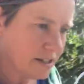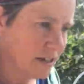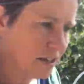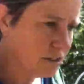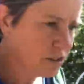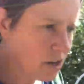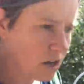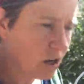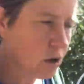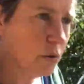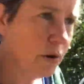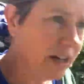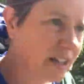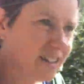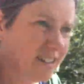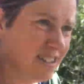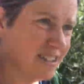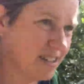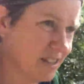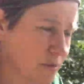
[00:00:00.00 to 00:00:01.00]
and I'll talk quick
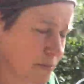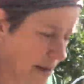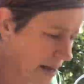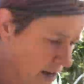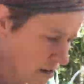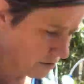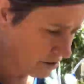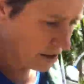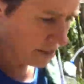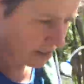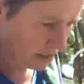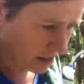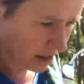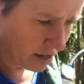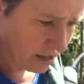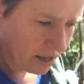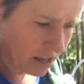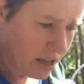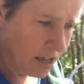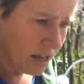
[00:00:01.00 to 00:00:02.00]
because of the battery thing,
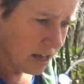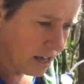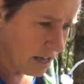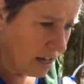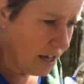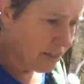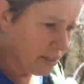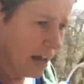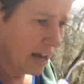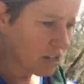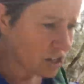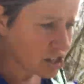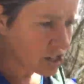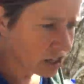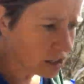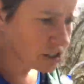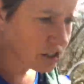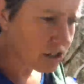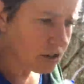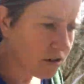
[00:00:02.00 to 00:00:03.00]
that
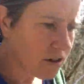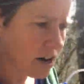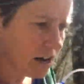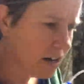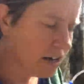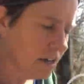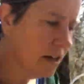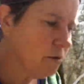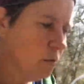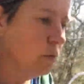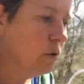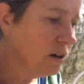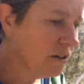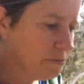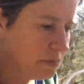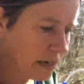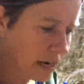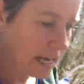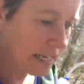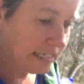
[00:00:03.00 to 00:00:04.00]
shelter would
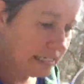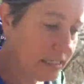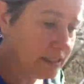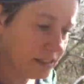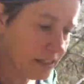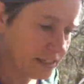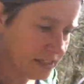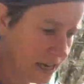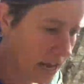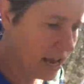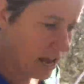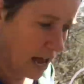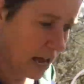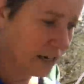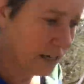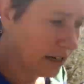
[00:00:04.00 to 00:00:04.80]
have been ideal to stay at.